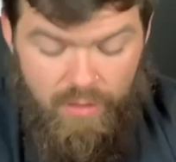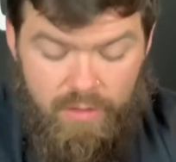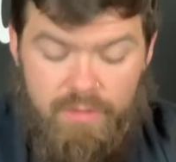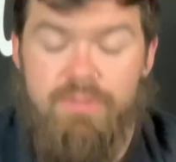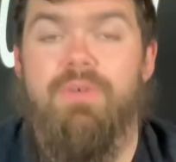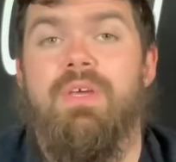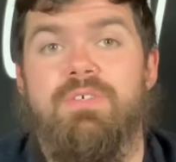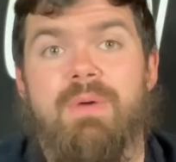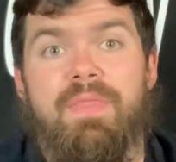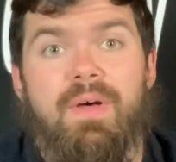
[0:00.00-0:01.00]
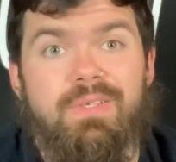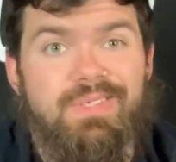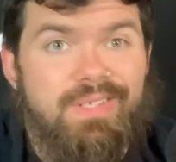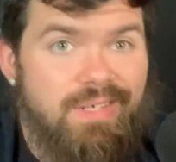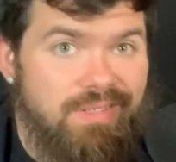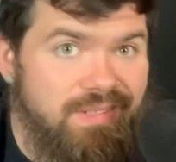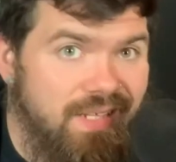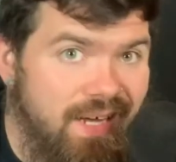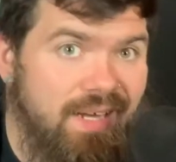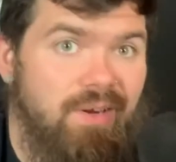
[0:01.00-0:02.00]
So there's my thoughts. There's
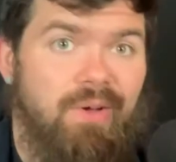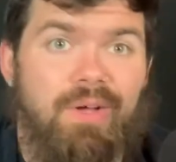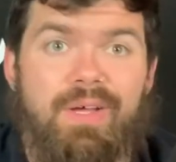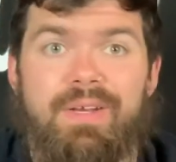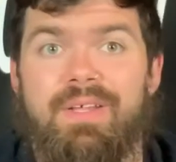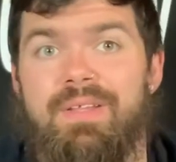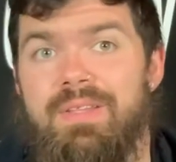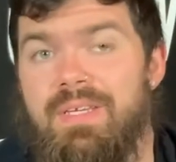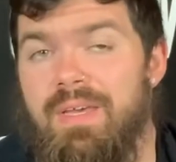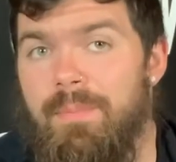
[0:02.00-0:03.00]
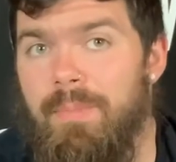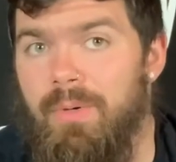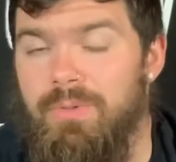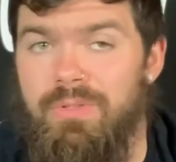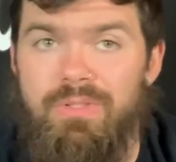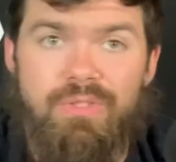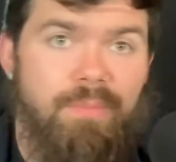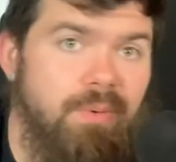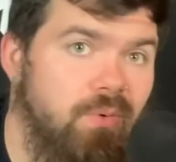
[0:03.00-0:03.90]
that on the impulse. Let's jump into